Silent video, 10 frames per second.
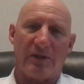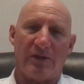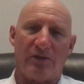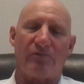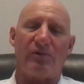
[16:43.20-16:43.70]

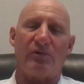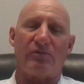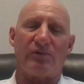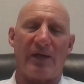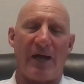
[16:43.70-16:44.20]
You've
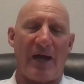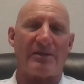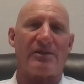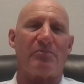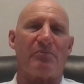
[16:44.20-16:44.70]
got
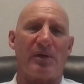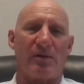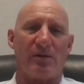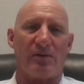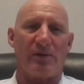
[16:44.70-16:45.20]
to
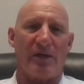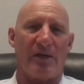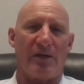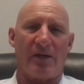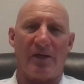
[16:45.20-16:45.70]
build
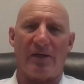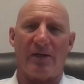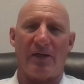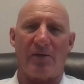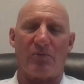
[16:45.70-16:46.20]
a
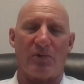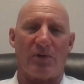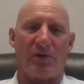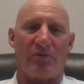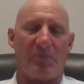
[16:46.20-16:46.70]

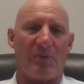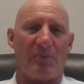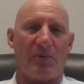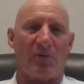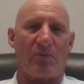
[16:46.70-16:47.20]
network of
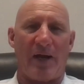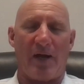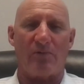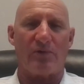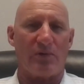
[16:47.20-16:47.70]
people
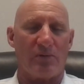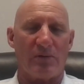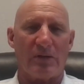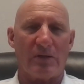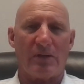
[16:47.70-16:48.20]
around you
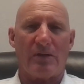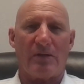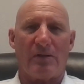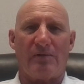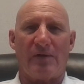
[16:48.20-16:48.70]

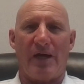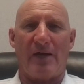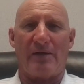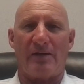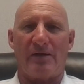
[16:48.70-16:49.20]

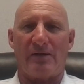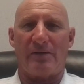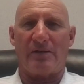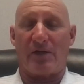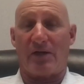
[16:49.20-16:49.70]
that
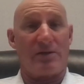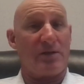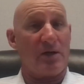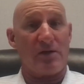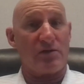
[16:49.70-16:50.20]
are going to
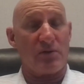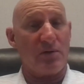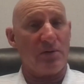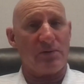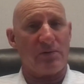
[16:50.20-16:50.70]
tell you the
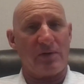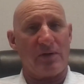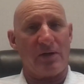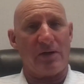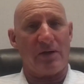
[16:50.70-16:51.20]
truth,
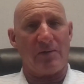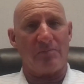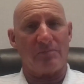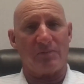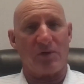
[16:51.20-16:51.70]

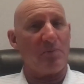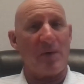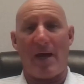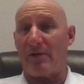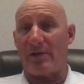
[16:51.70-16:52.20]
good,
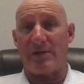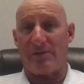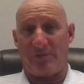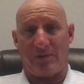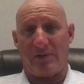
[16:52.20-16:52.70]
bad, or
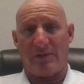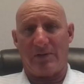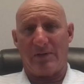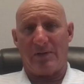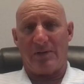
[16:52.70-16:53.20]
indifferent,
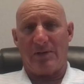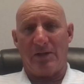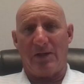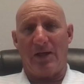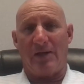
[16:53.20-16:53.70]

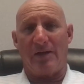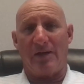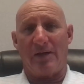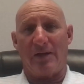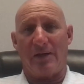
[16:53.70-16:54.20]
and
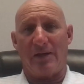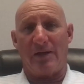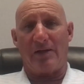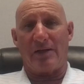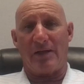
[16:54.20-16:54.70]

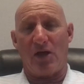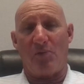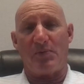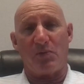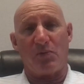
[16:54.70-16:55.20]
then
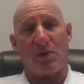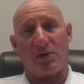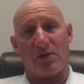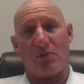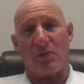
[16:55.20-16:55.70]
help you
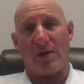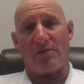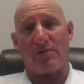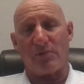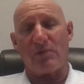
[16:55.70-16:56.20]
work your way
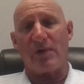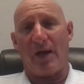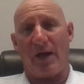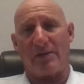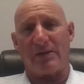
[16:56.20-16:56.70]
through that.